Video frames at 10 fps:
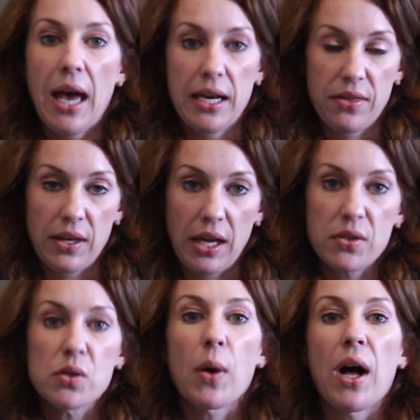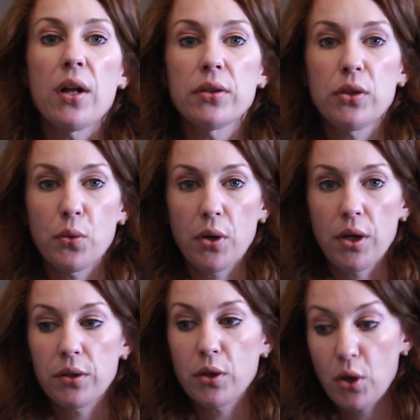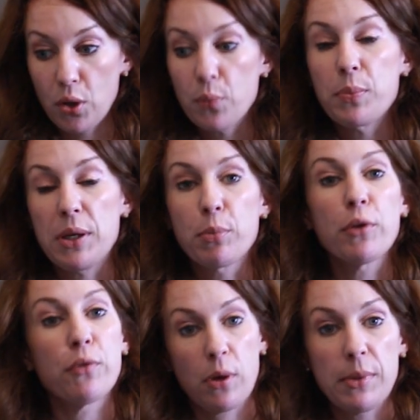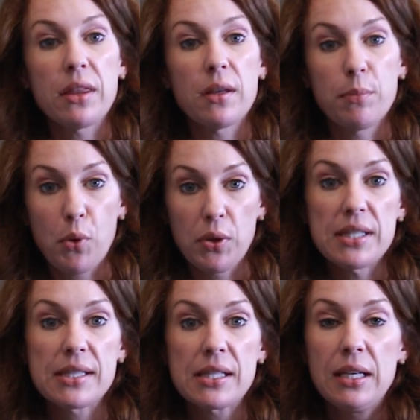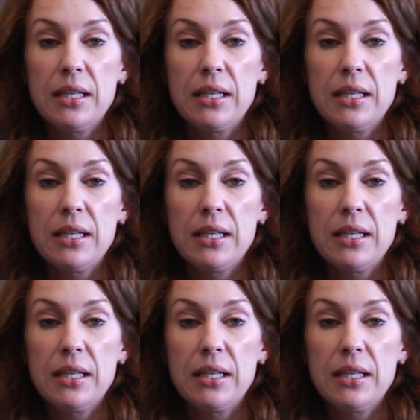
anything else while you're going to be performing the bolus